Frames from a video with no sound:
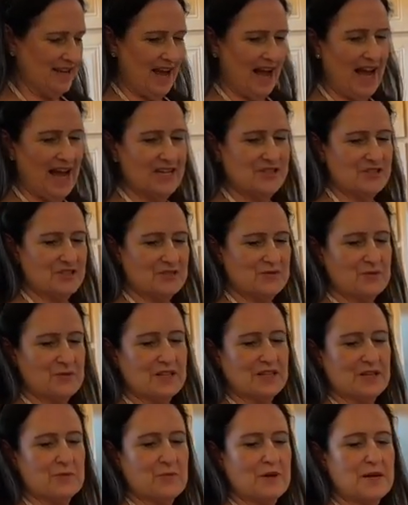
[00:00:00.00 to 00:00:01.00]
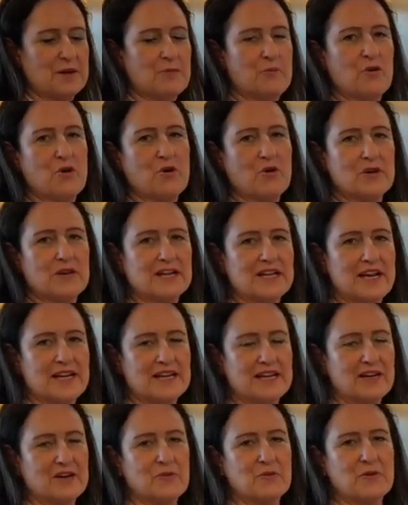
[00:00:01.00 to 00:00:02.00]
I just really want to pour it out.
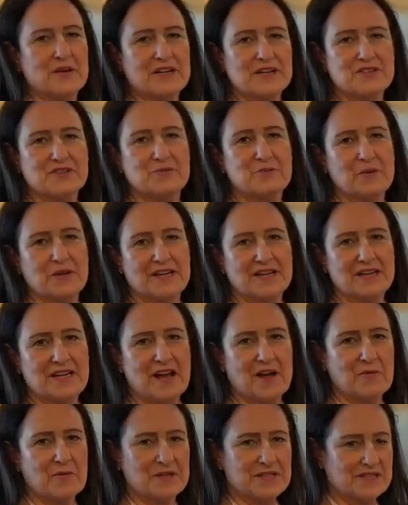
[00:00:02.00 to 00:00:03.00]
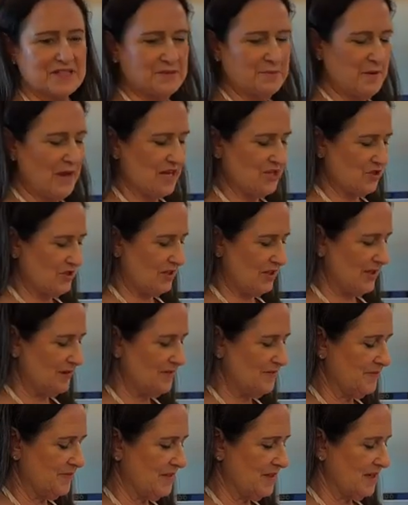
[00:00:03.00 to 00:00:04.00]
I don't want to spread it out with a spatula.
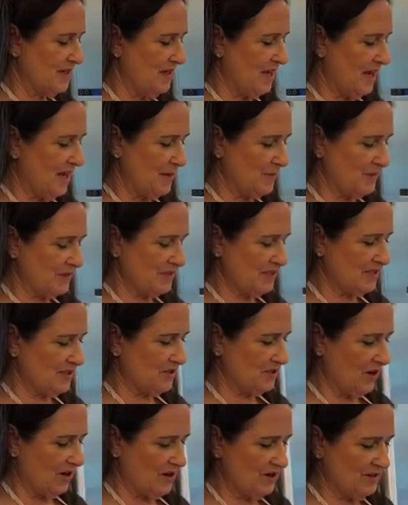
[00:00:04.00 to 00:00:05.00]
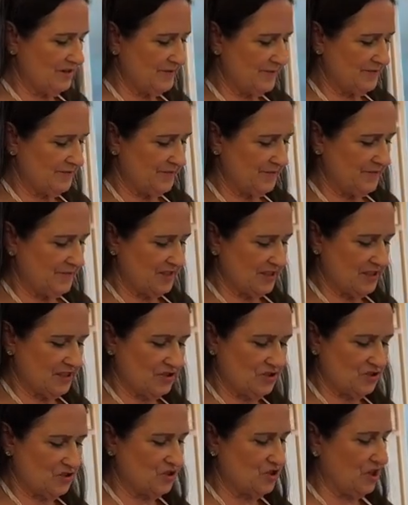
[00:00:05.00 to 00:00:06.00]
I'm going to start. This
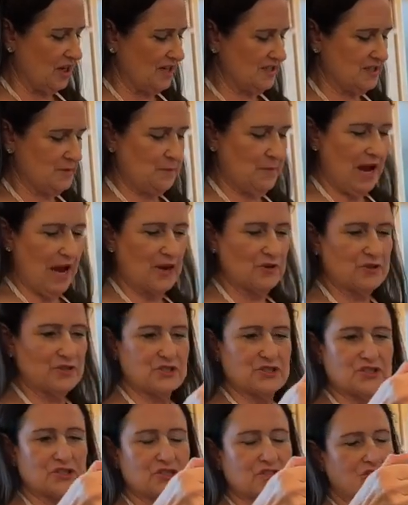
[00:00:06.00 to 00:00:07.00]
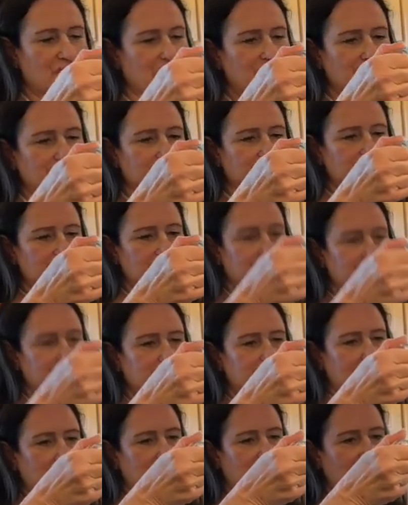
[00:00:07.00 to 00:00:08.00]
is just powdered sugar.
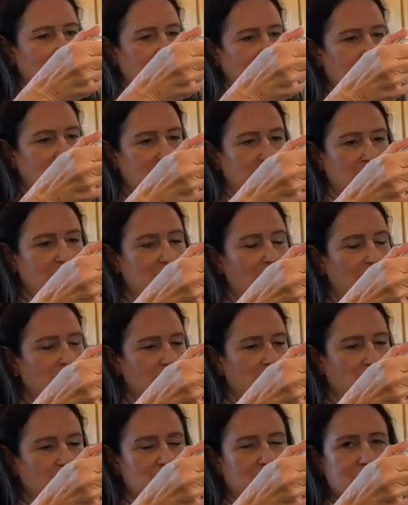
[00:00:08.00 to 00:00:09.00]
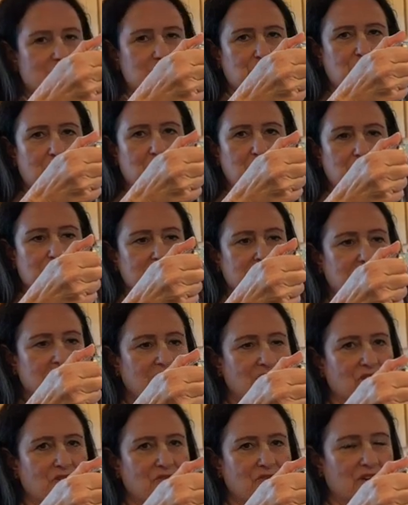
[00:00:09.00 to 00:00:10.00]
And I didn't measure it, it's probably a
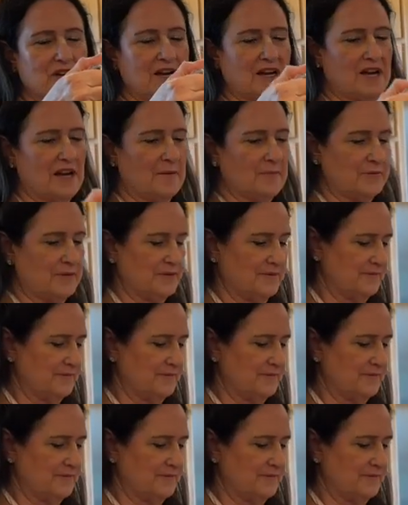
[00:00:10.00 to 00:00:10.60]
little over a cup.